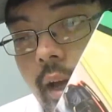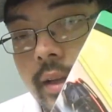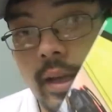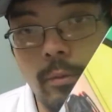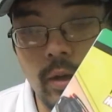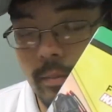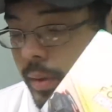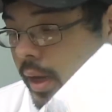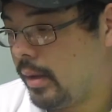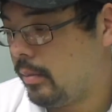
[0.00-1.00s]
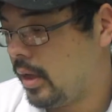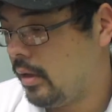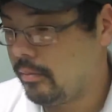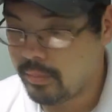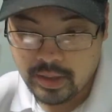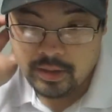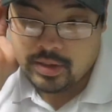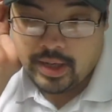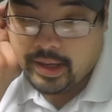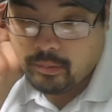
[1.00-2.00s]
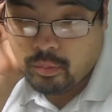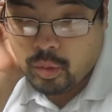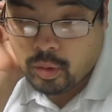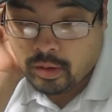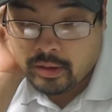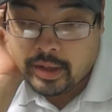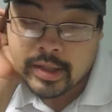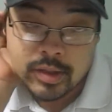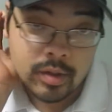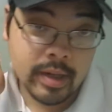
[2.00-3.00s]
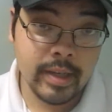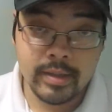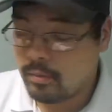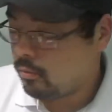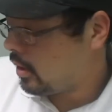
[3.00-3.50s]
and they wound up paying me because I had more in trade than